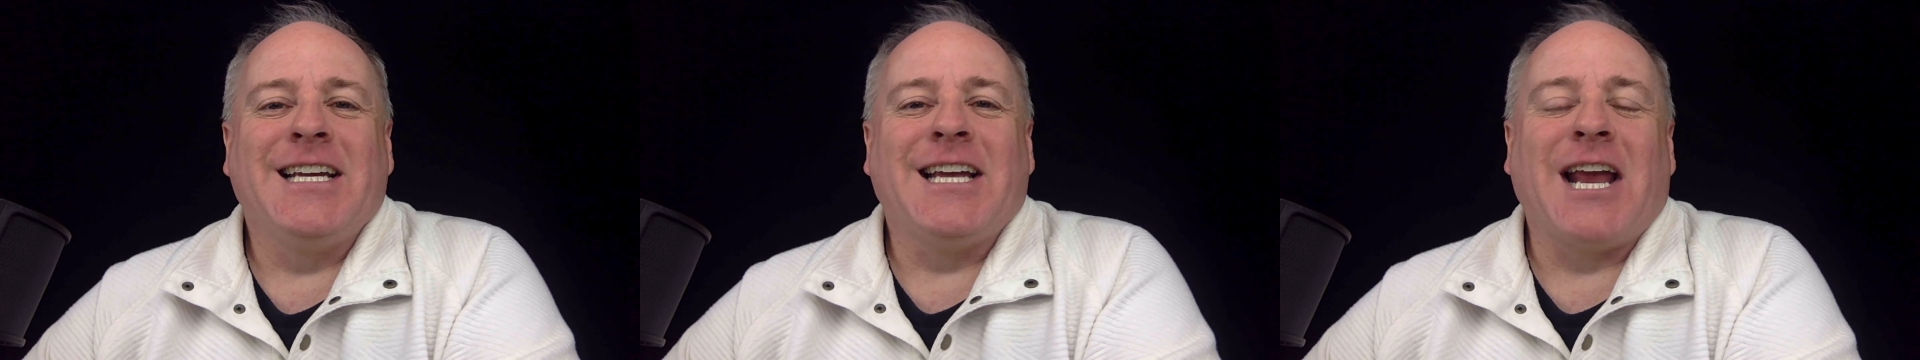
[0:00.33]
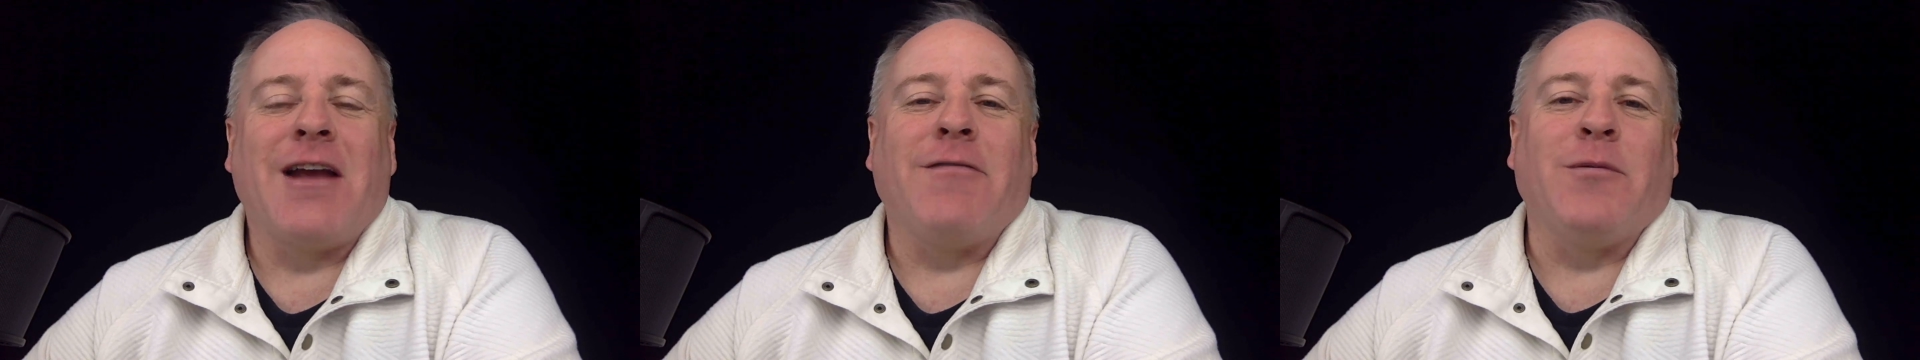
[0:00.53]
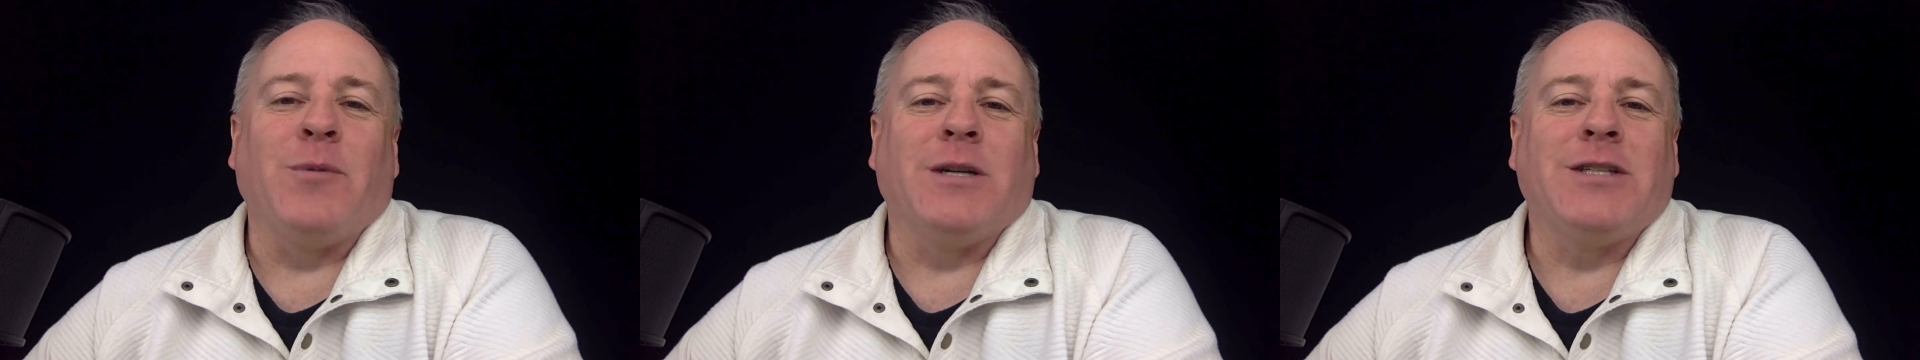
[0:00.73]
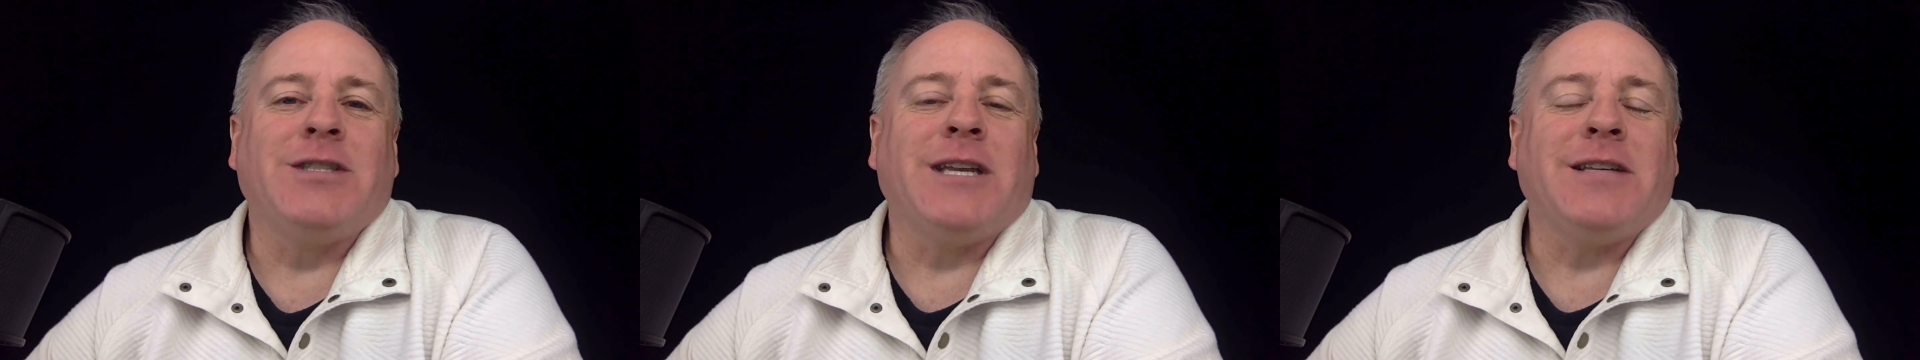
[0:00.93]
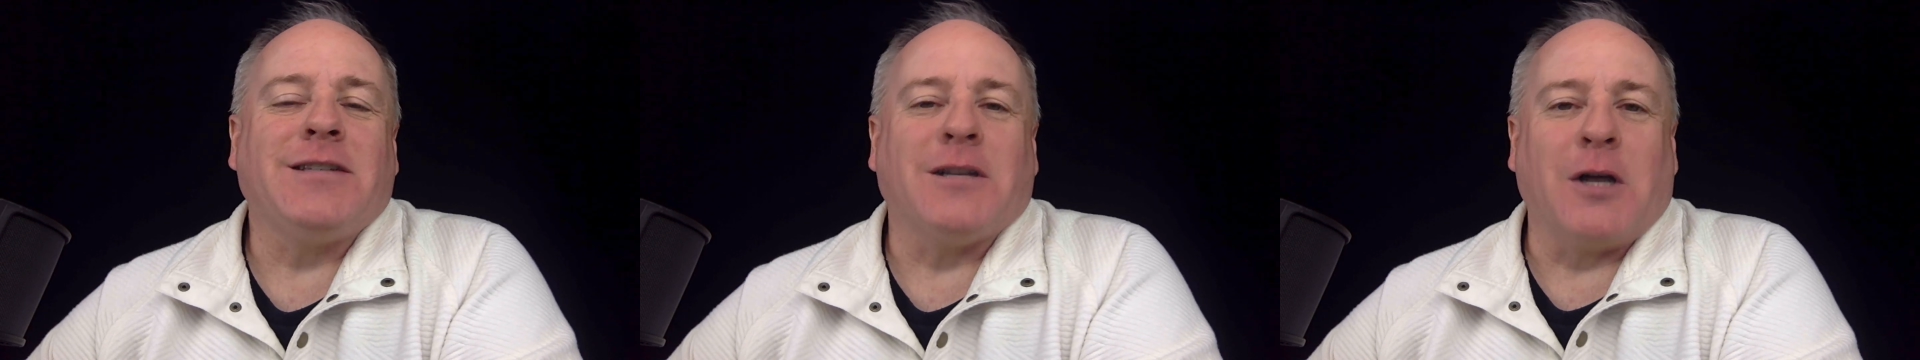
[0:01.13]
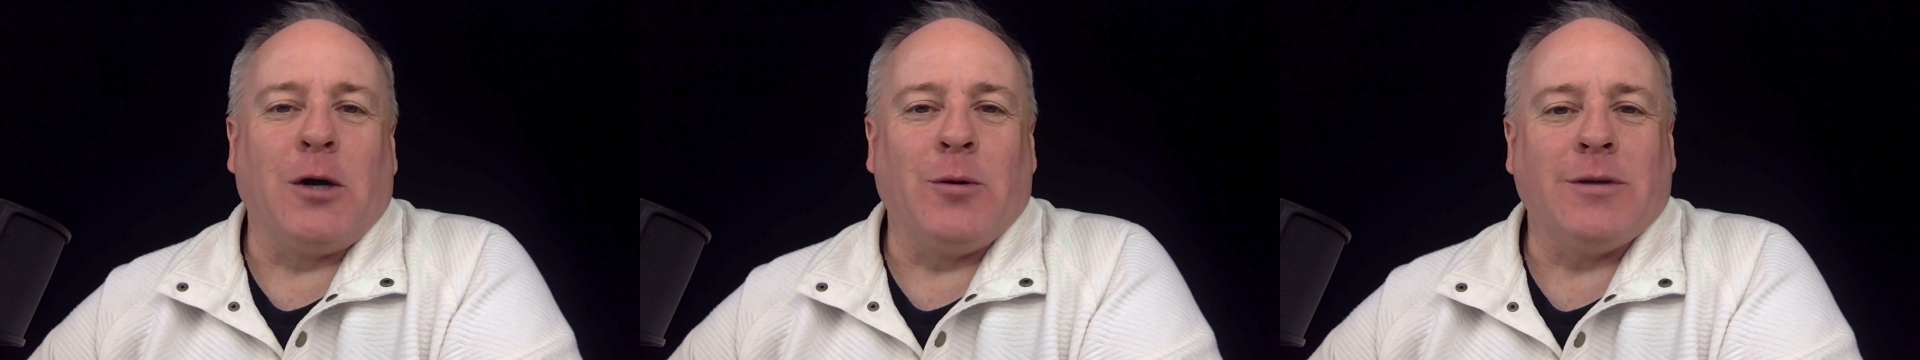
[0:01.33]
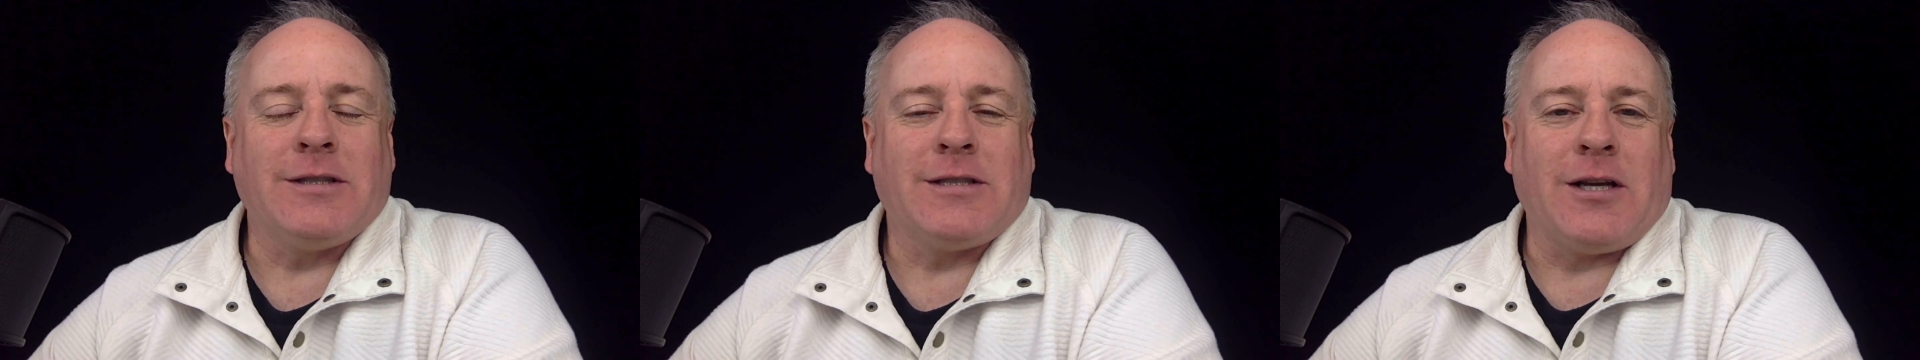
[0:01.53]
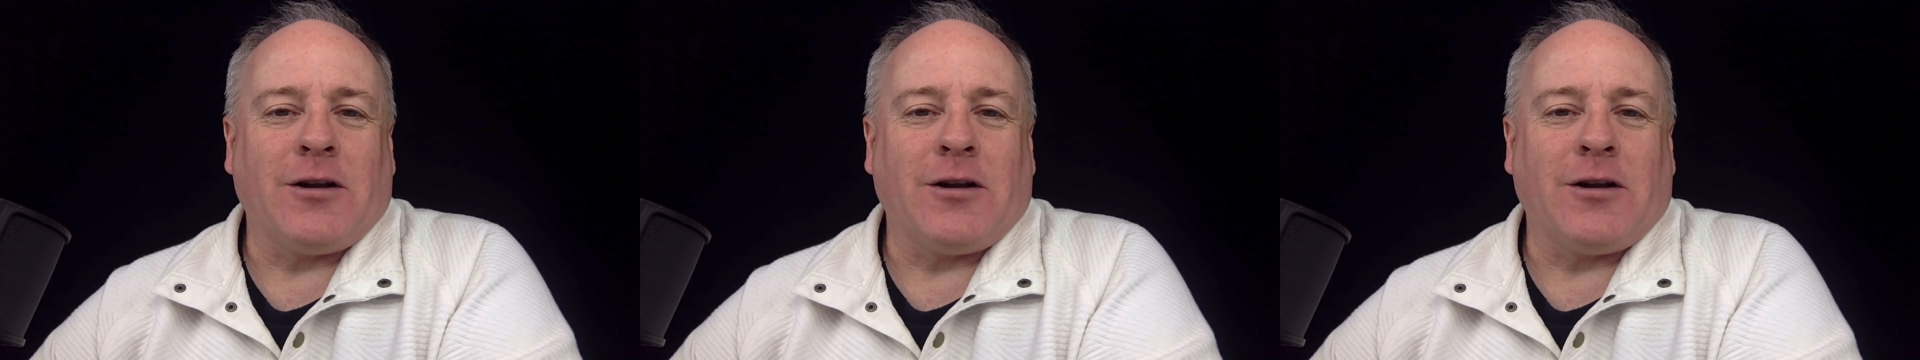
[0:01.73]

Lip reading: Hey everyone, Jason Owens